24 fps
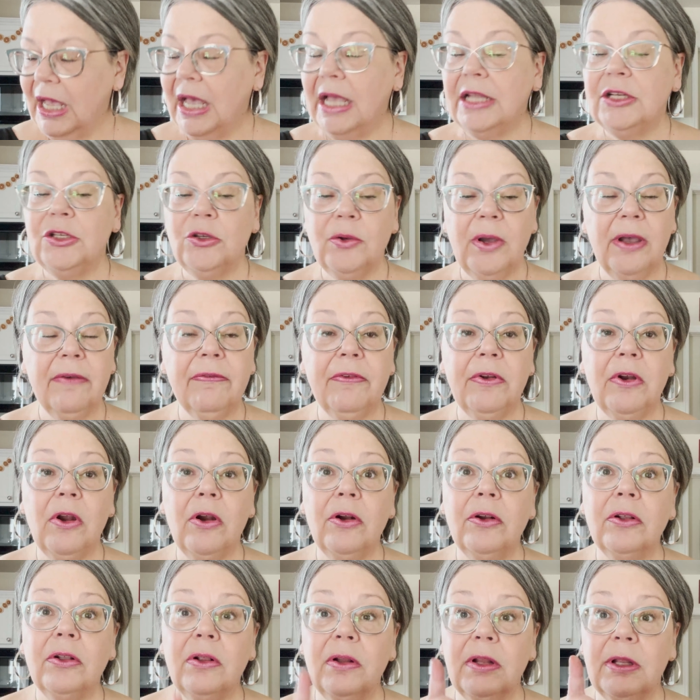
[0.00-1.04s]
I do have an
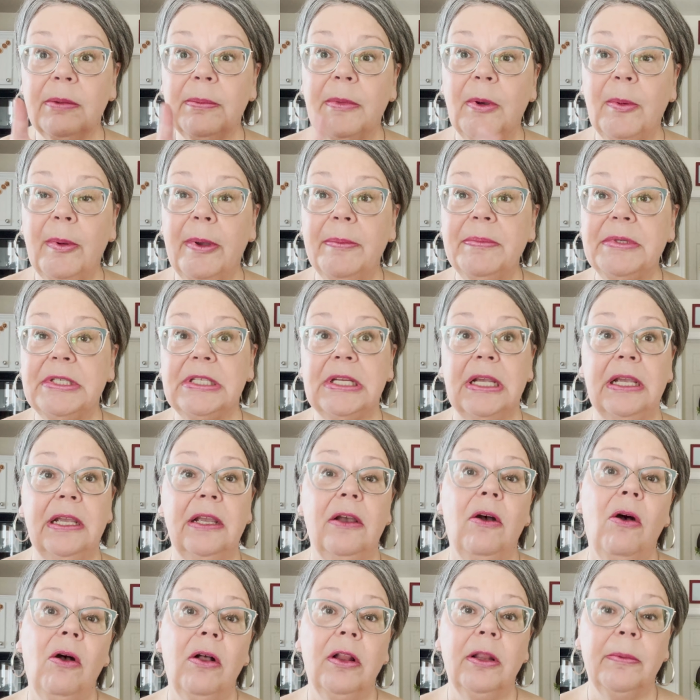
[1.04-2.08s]
article on my website
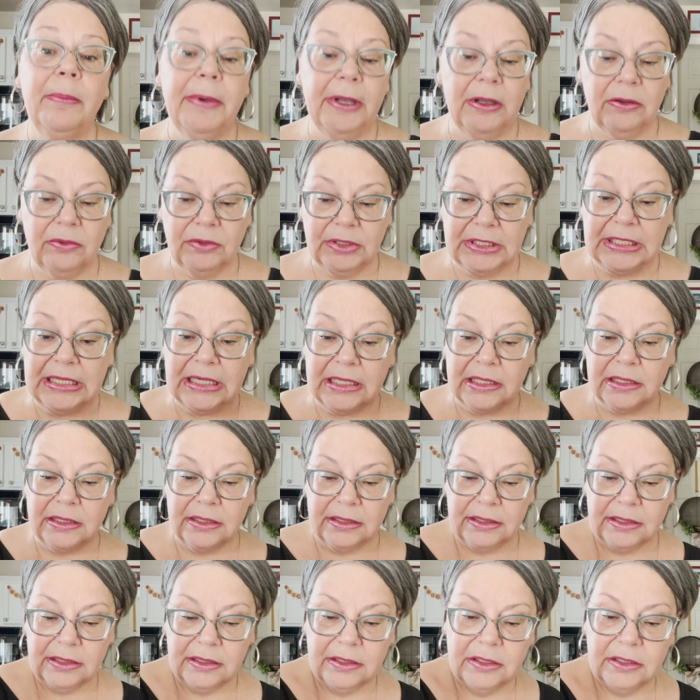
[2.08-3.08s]
all about tins,